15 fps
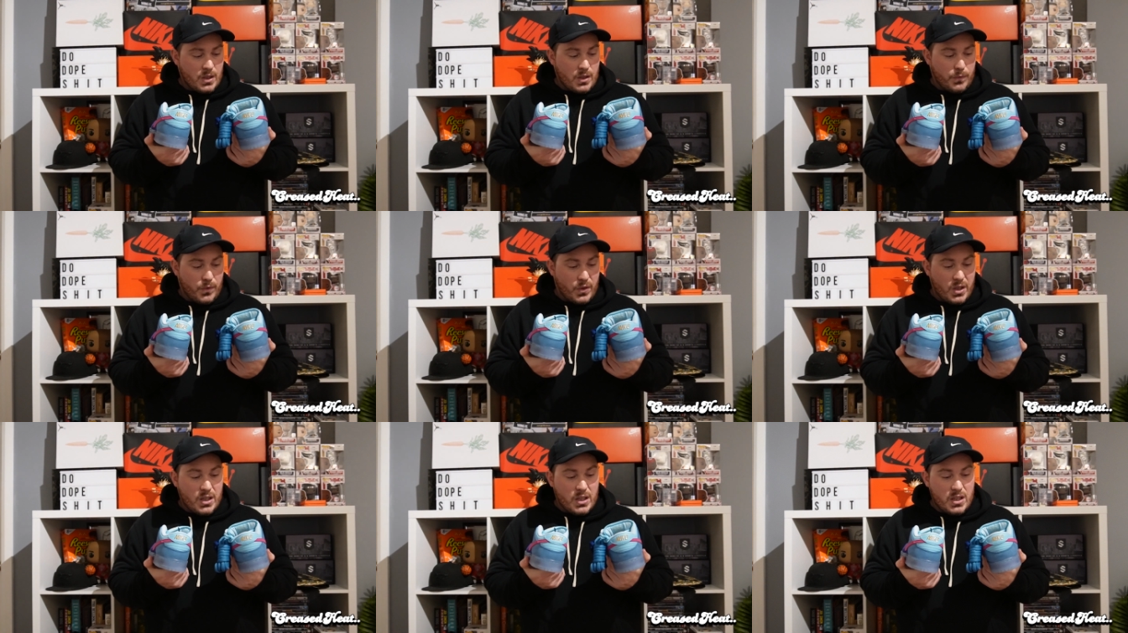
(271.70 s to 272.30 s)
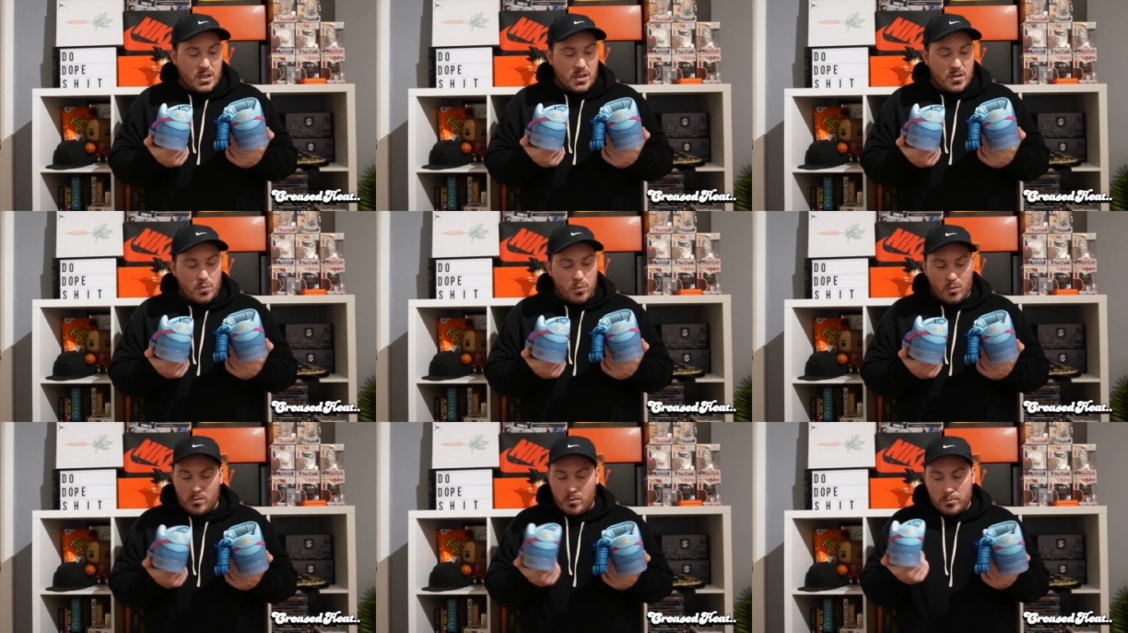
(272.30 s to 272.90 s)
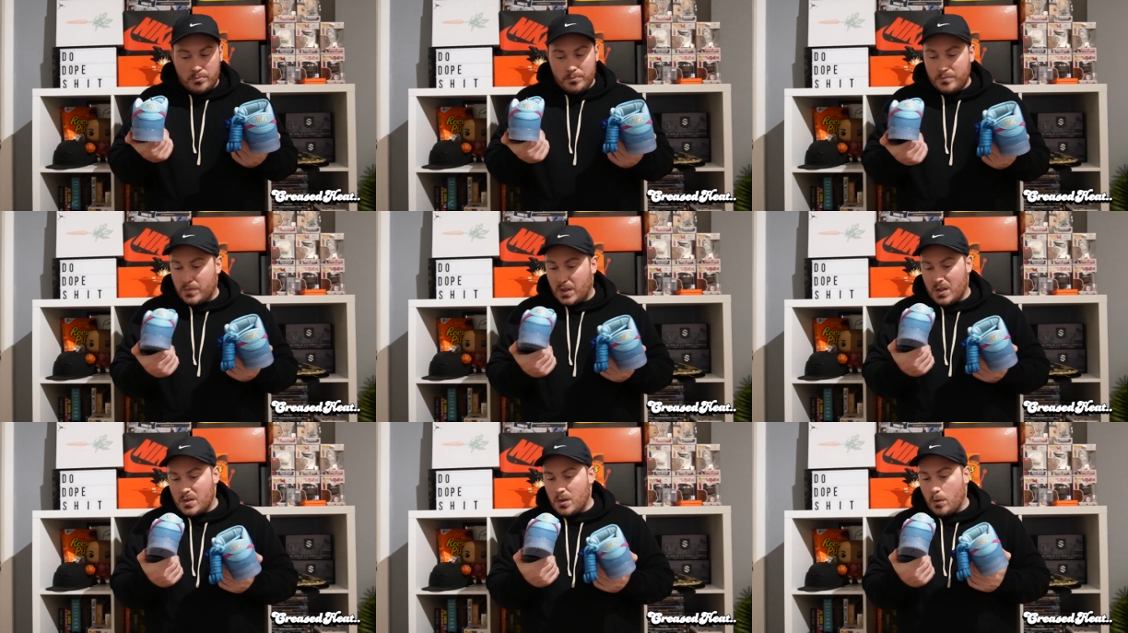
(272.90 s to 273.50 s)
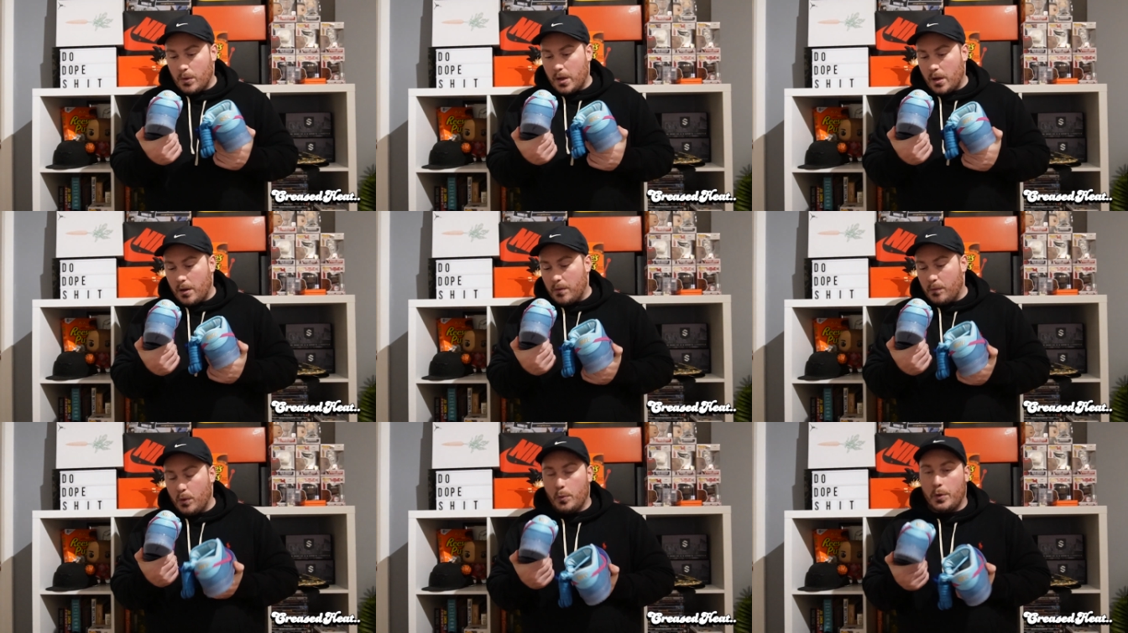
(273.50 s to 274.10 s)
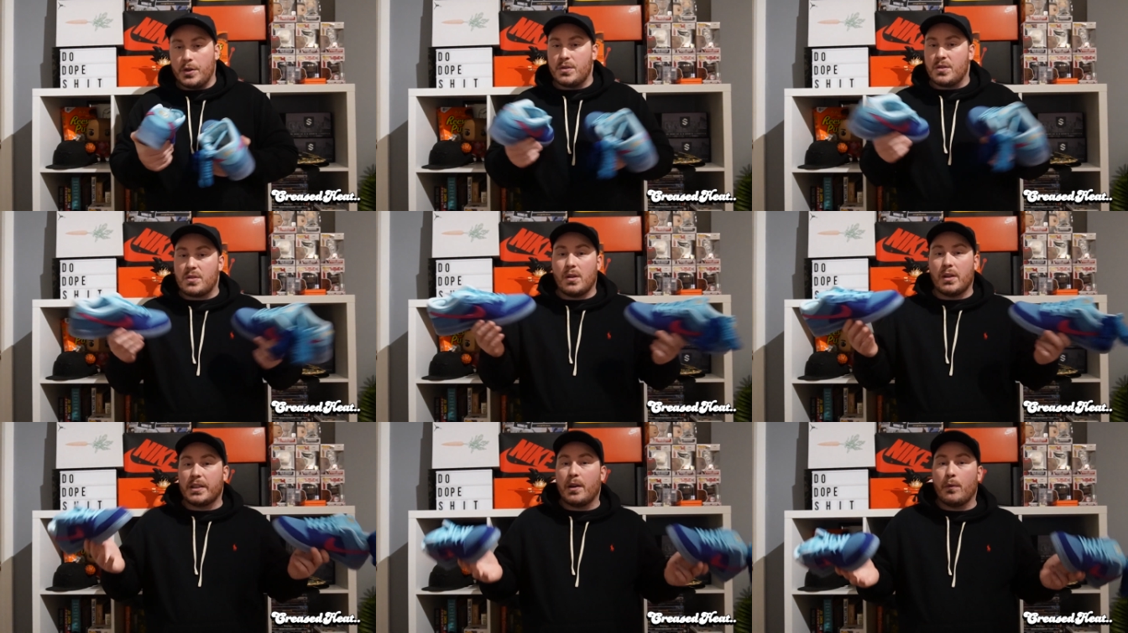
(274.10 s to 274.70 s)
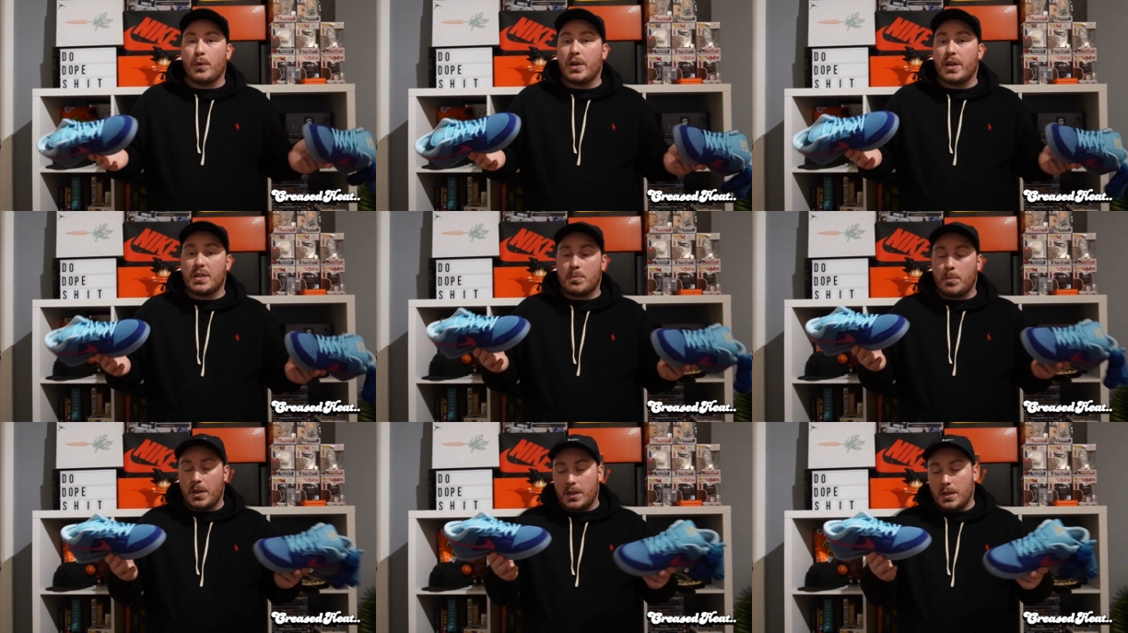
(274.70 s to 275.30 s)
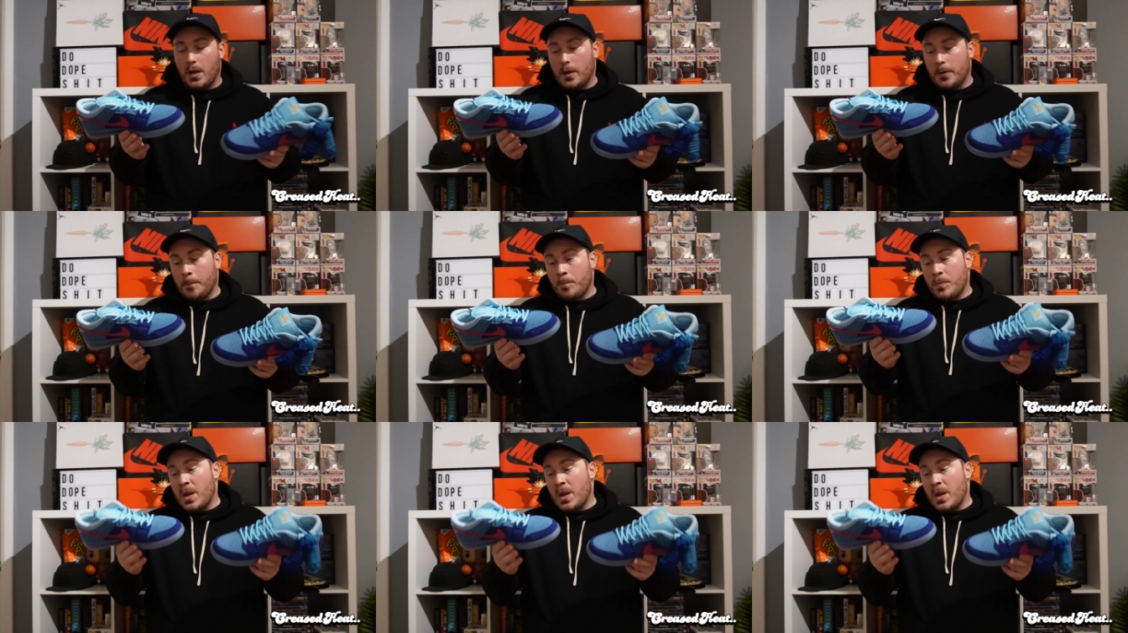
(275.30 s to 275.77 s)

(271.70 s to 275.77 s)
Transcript: If these, well, they sold out everywhere, just like every SB Dunk.